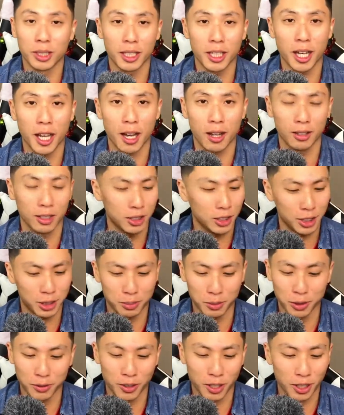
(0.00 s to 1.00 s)
to count. Let's just
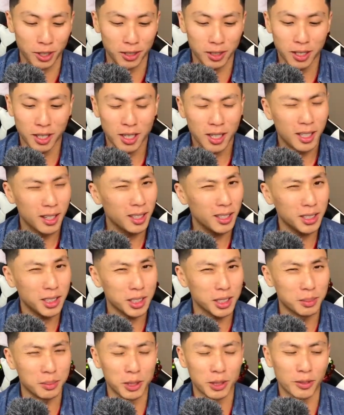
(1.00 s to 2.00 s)
move on. Let's
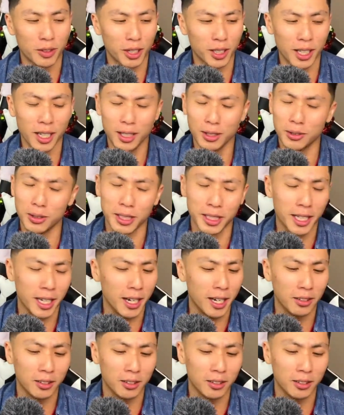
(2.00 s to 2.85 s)
just move on. I don't want to count.